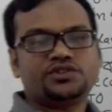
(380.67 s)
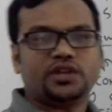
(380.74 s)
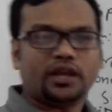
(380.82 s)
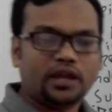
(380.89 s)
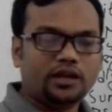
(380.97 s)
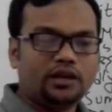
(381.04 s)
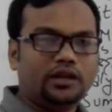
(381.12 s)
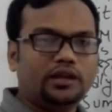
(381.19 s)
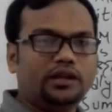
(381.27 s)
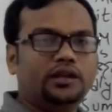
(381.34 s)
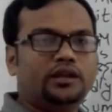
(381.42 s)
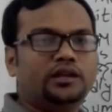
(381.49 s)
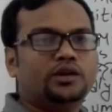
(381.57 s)

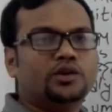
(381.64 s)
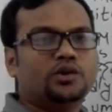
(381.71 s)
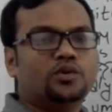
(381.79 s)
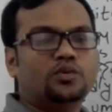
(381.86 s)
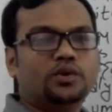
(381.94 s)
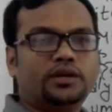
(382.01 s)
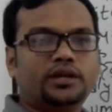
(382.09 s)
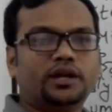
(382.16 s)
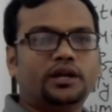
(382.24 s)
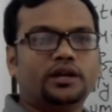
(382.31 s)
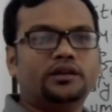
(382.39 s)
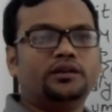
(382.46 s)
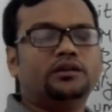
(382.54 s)
Secondly, we
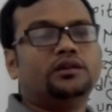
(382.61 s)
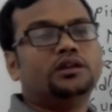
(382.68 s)
can